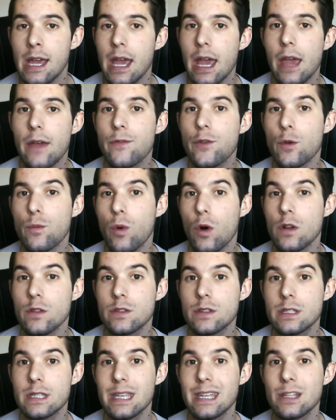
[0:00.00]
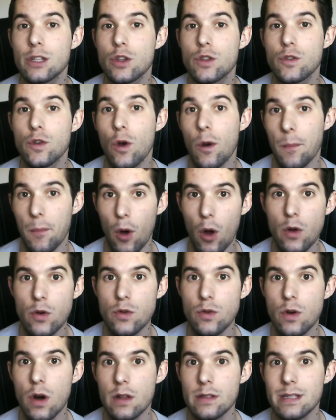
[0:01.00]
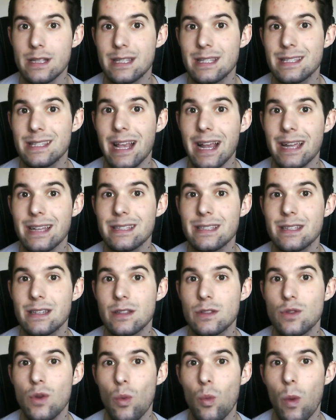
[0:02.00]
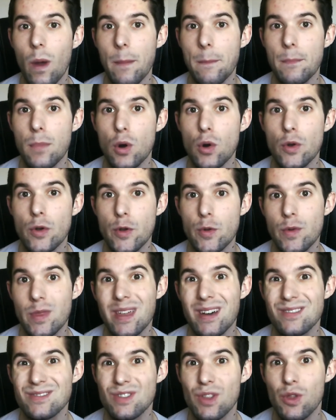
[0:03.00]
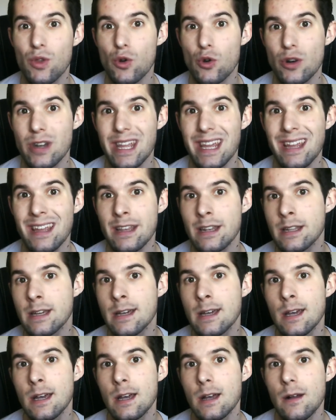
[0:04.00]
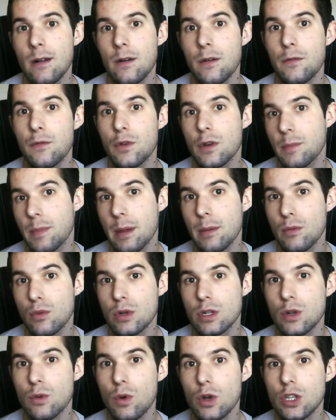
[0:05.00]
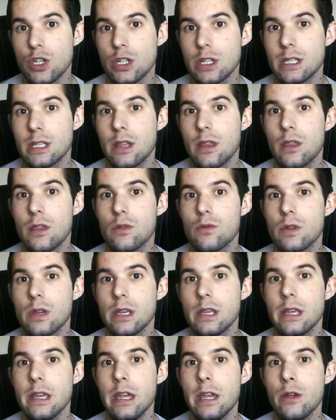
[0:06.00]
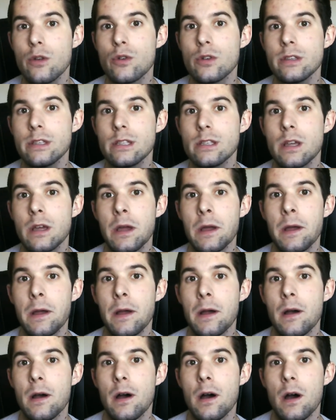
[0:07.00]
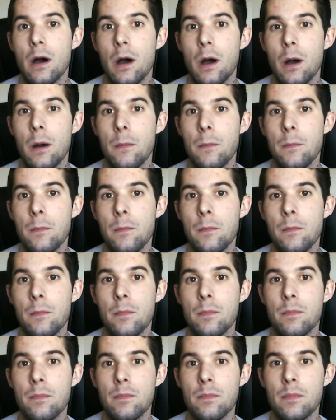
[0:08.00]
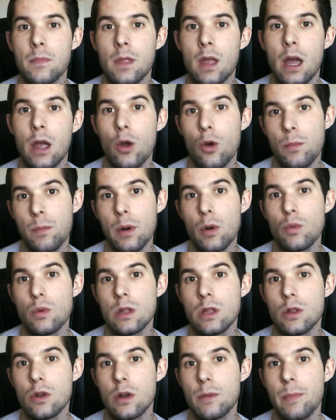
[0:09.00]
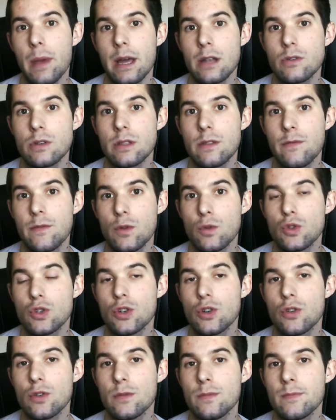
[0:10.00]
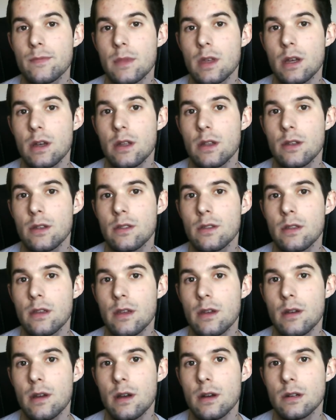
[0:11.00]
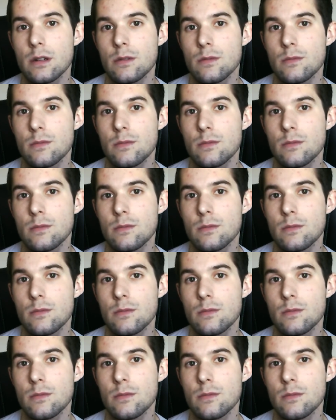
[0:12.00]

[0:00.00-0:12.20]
If you want to see it tomorrow on the 2nd November 2013. For the people which are watching this in 3 years, um, I hope I will look better in the future and uh,